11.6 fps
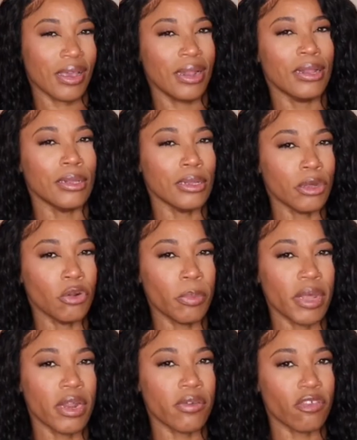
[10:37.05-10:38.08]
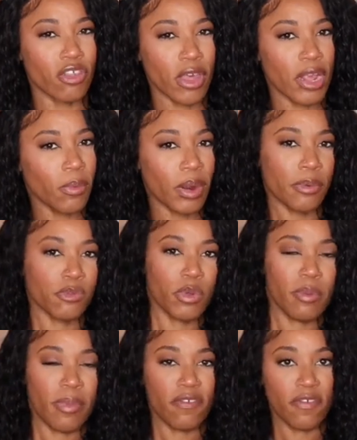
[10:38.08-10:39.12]
I got a little bit of shedding when I was
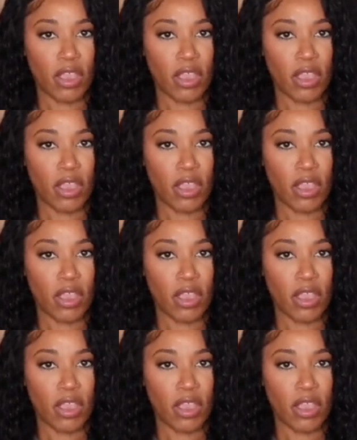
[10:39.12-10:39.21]
running my